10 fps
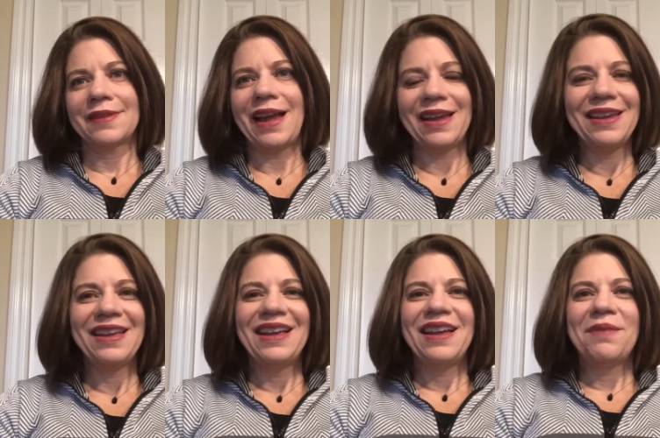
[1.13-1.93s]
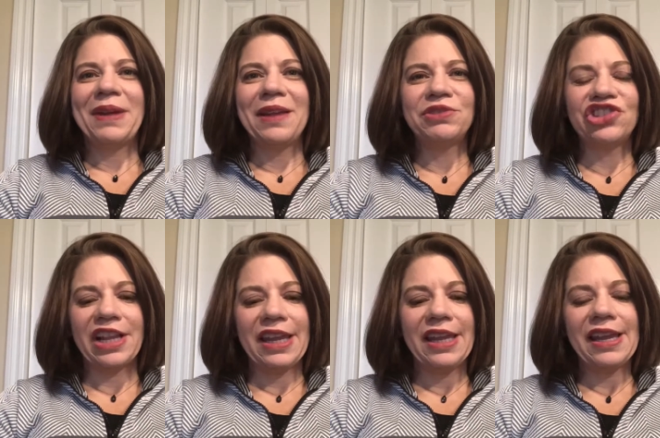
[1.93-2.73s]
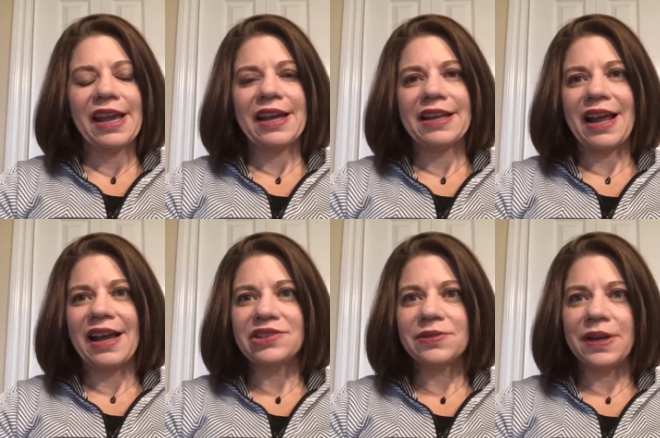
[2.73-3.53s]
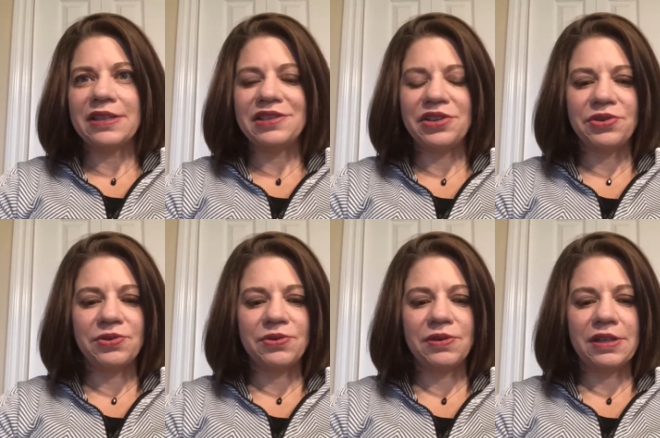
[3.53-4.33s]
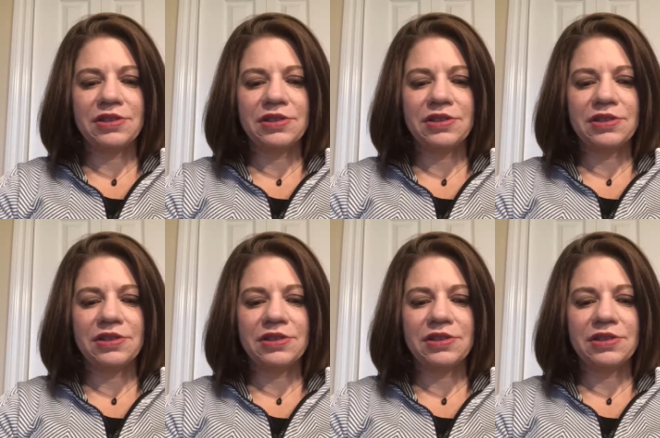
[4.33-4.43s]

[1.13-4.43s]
Hi, my name's Shelly, and I just wanted to